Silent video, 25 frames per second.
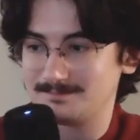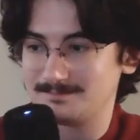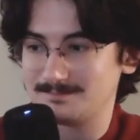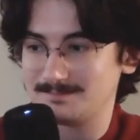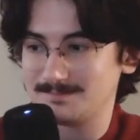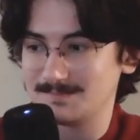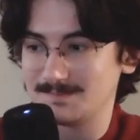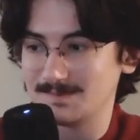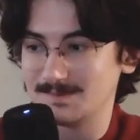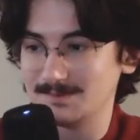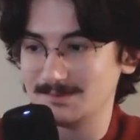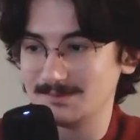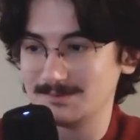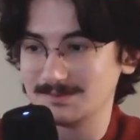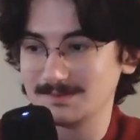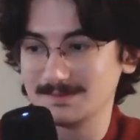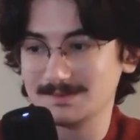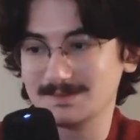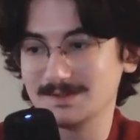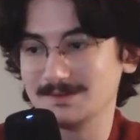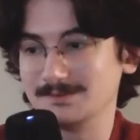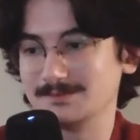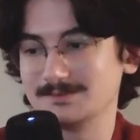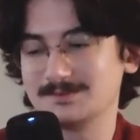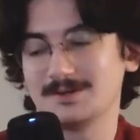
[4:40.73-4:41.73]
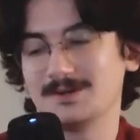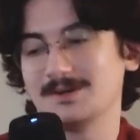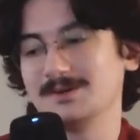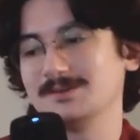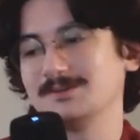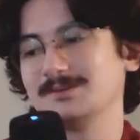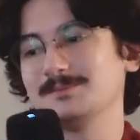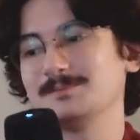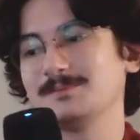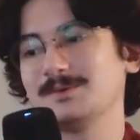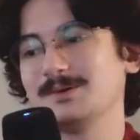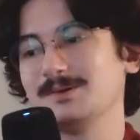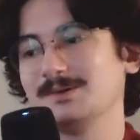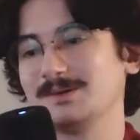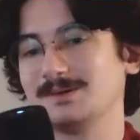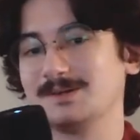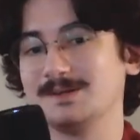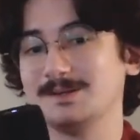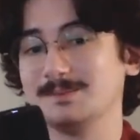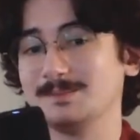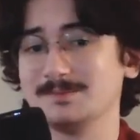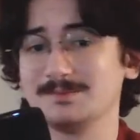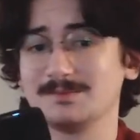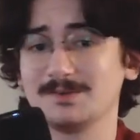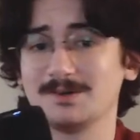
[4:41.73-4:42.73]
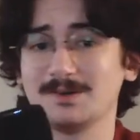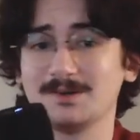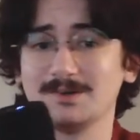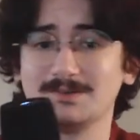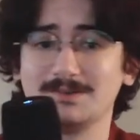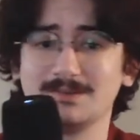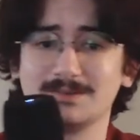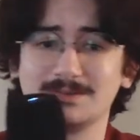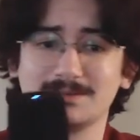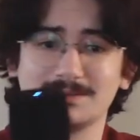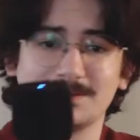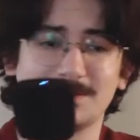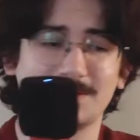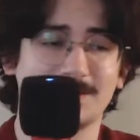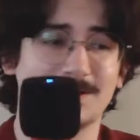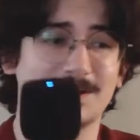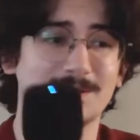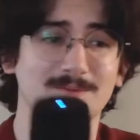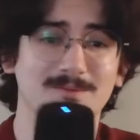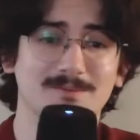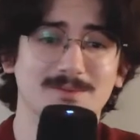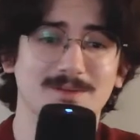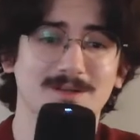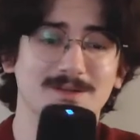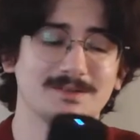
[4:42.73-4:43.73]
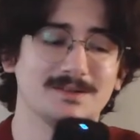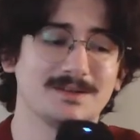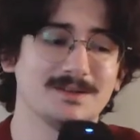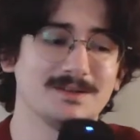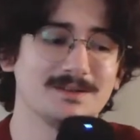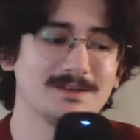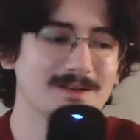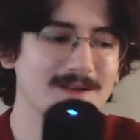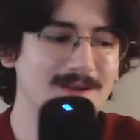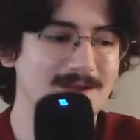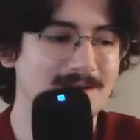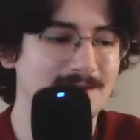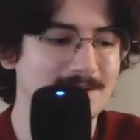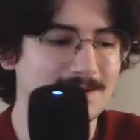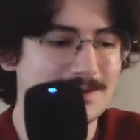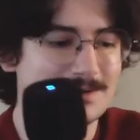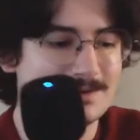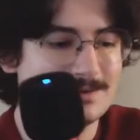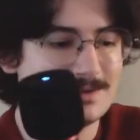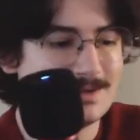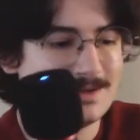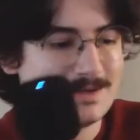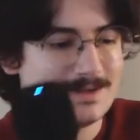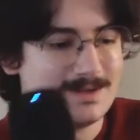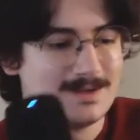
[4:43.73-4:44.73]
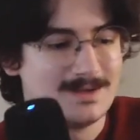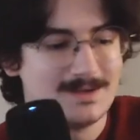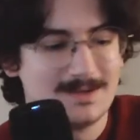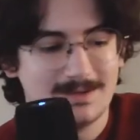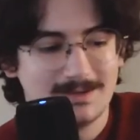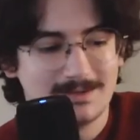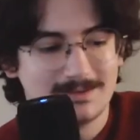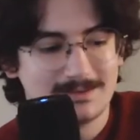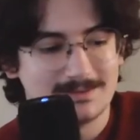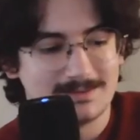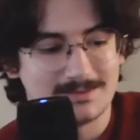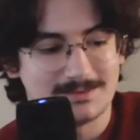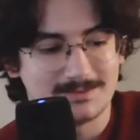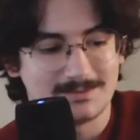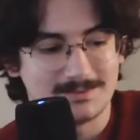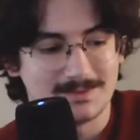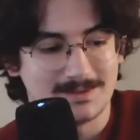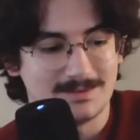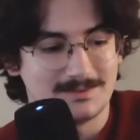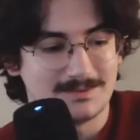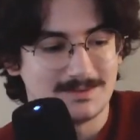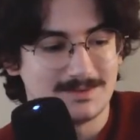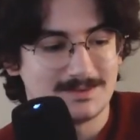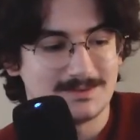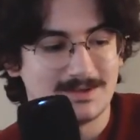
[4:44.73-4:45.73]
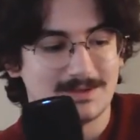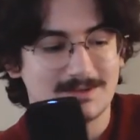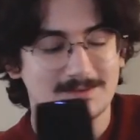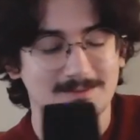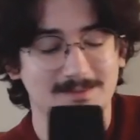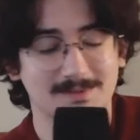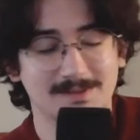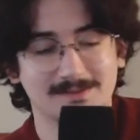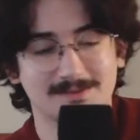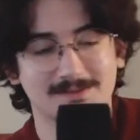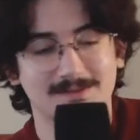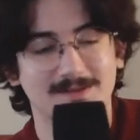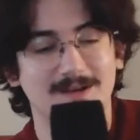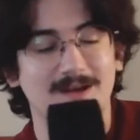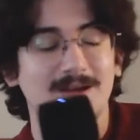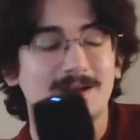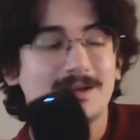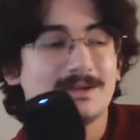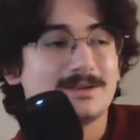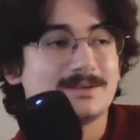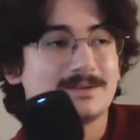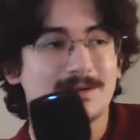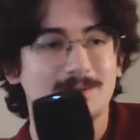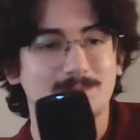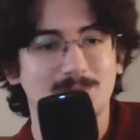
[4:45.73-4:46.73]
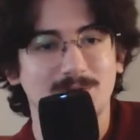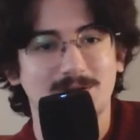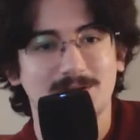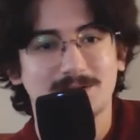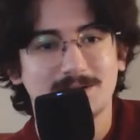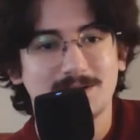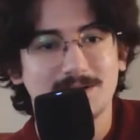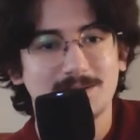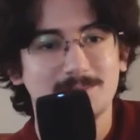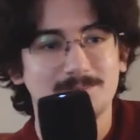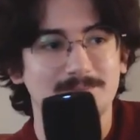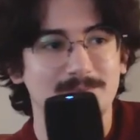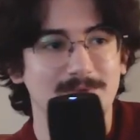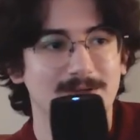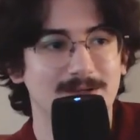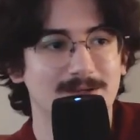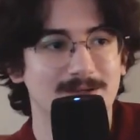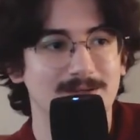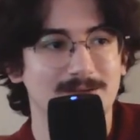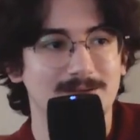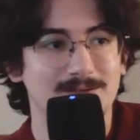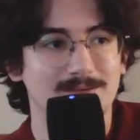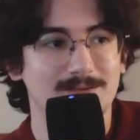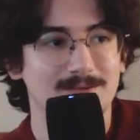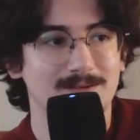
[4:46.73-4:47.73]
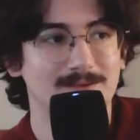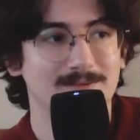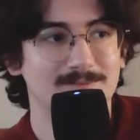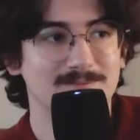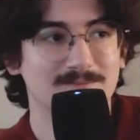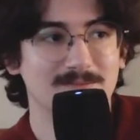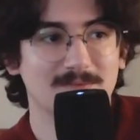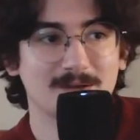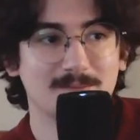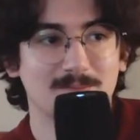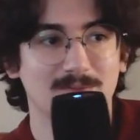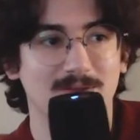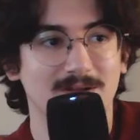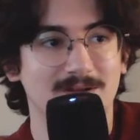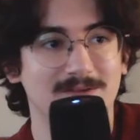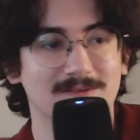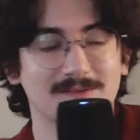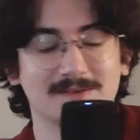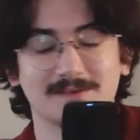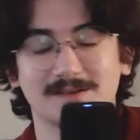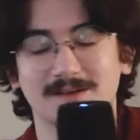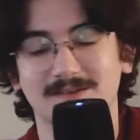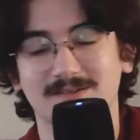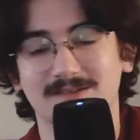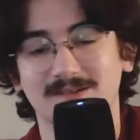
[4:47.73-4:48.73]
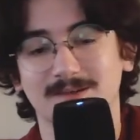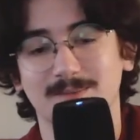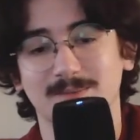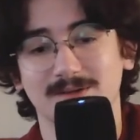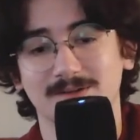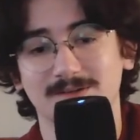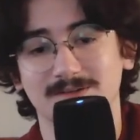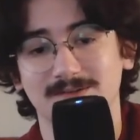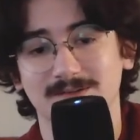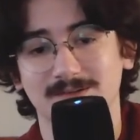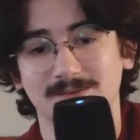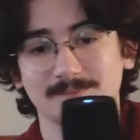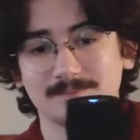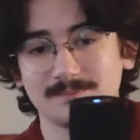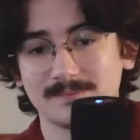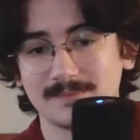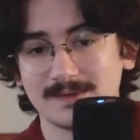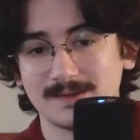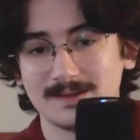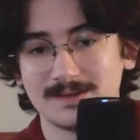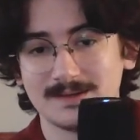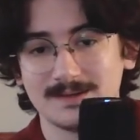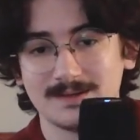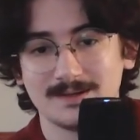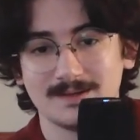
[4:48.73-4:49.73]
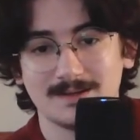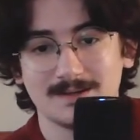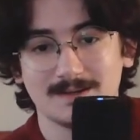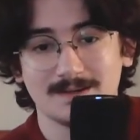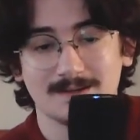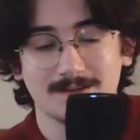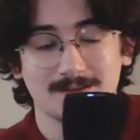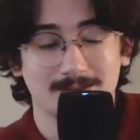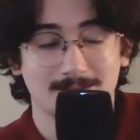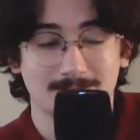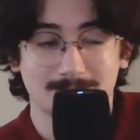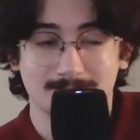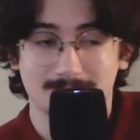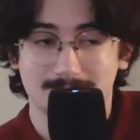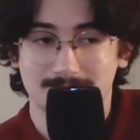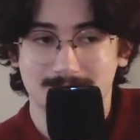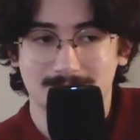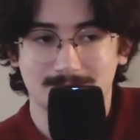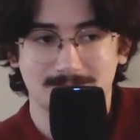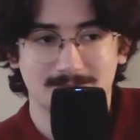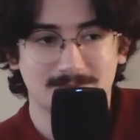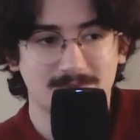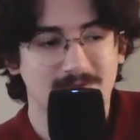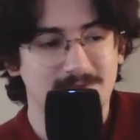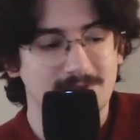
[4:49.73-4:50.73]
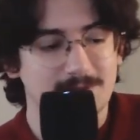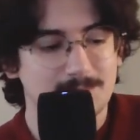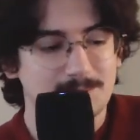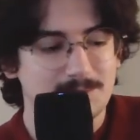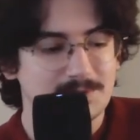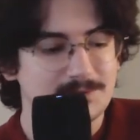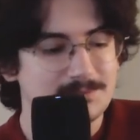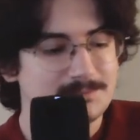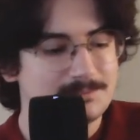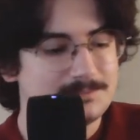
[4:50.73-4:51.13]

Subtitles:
usually don't charge them or keep them charging or keep them plugged in at all. Just whenever it tells me it's dying, I'll plug it up and then unplug it the next time I use it. Simple.